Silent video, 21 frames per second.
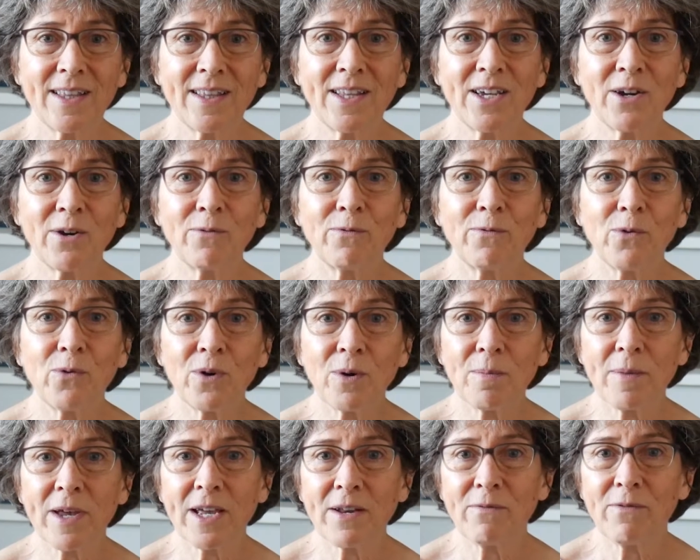There are four
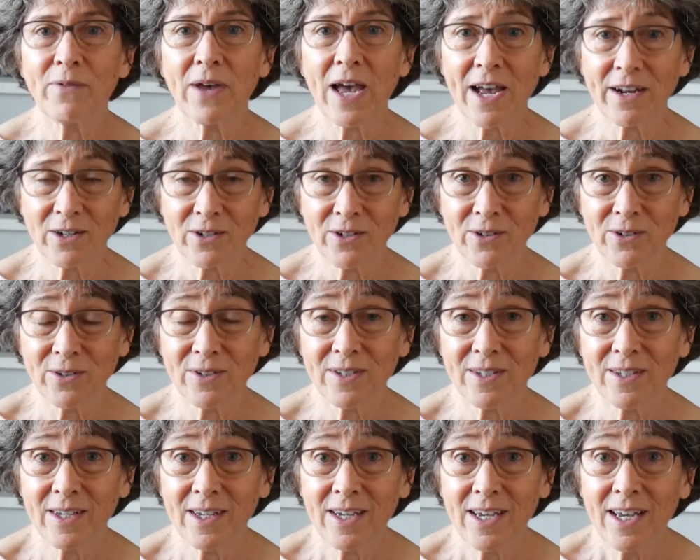main
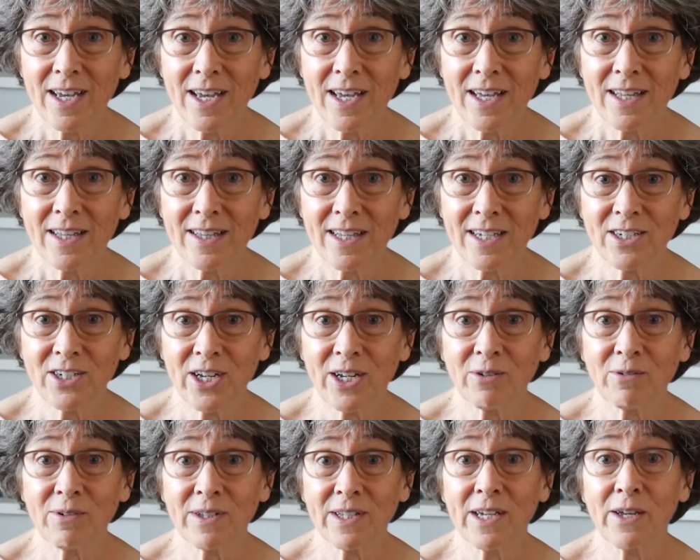factors that
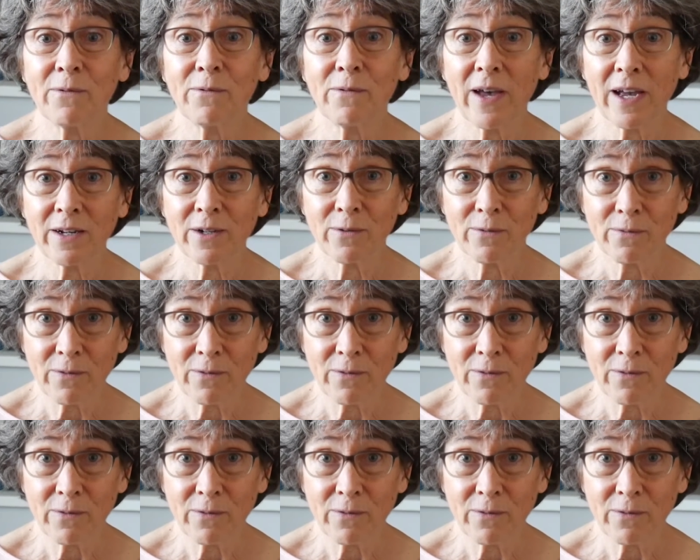generally affect